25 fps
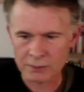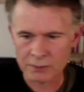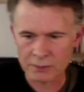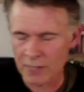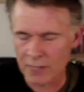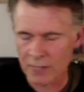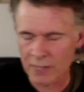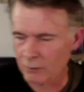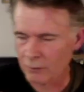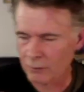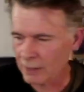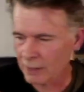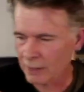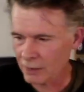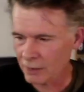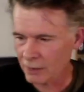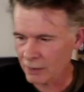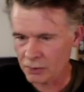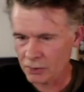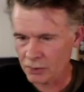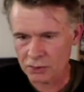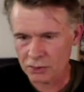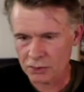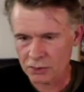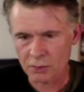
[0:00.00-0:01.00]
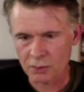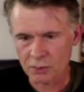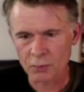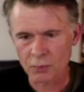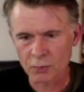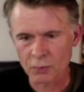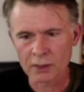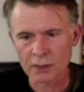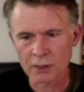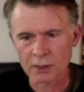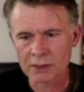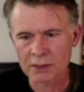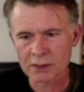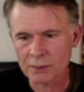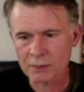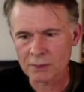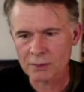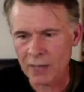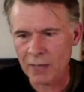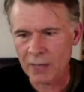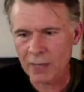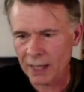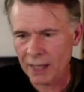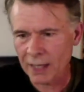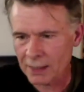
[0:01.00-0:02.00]
my relationship with the
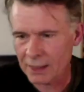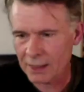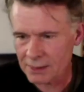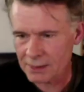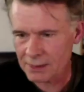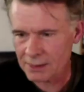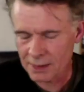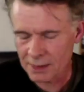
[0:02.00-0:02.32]
space.